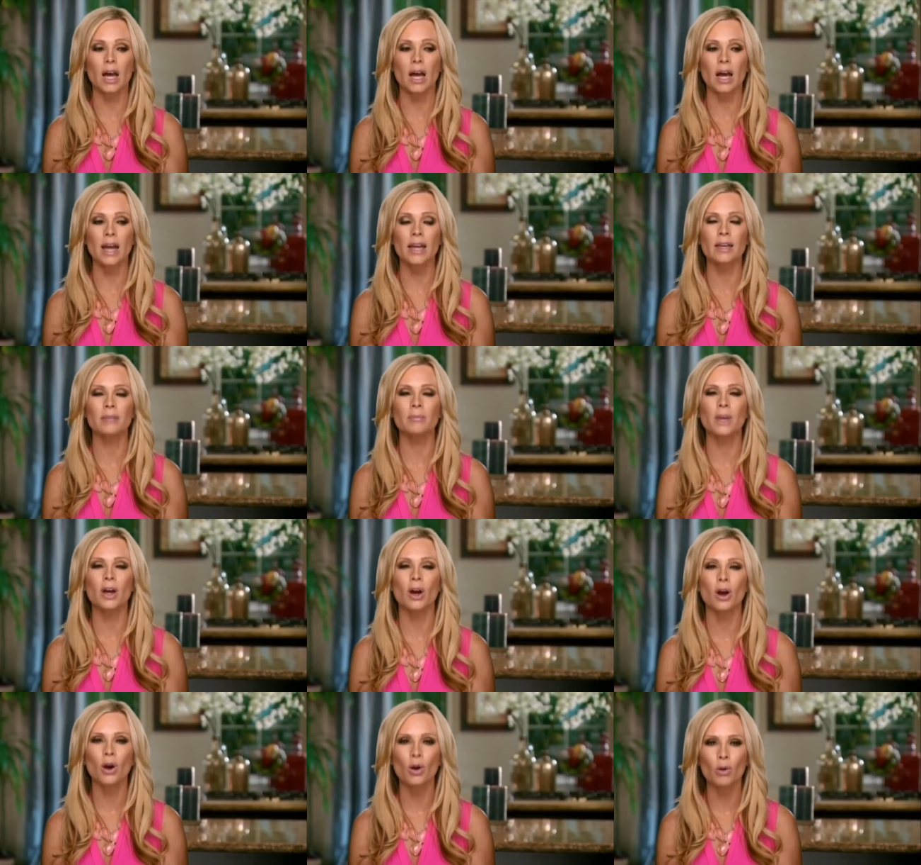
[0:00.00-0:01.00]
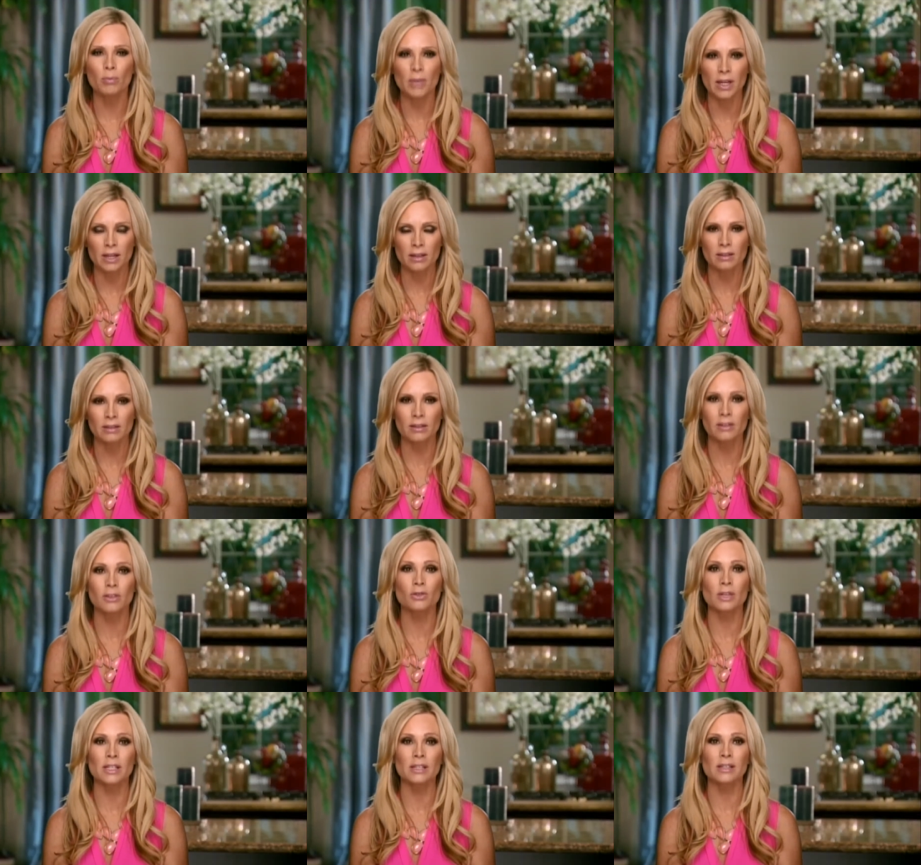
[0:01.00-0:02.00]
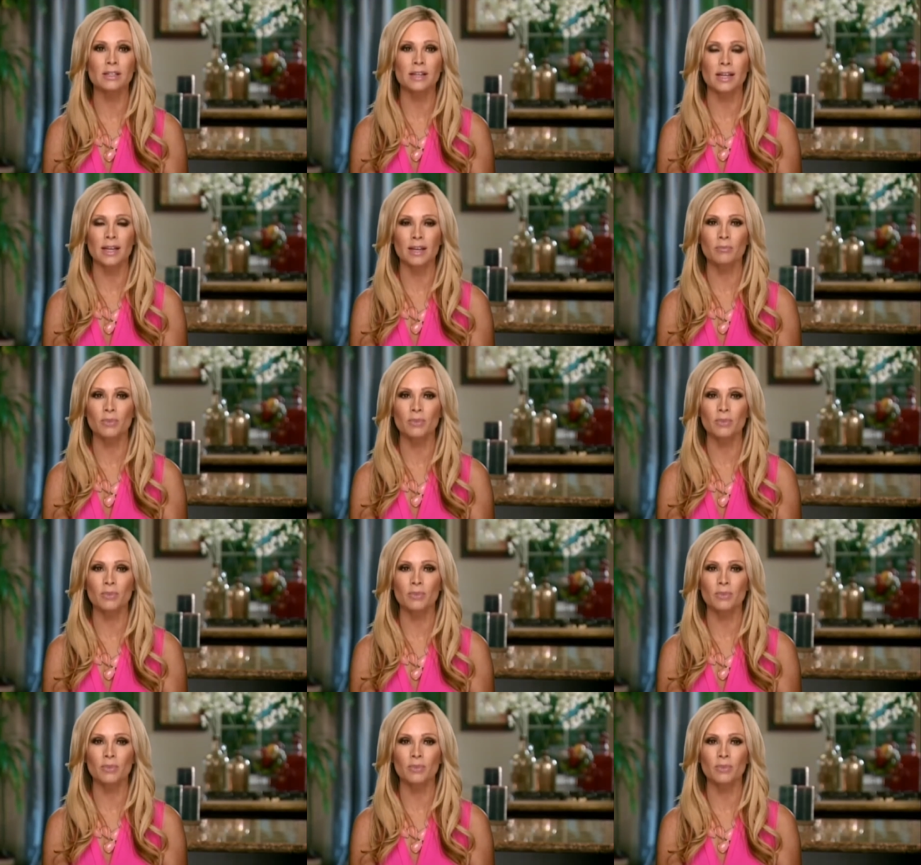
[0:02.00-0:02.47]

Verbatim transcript: I am hoping that the dresses Diann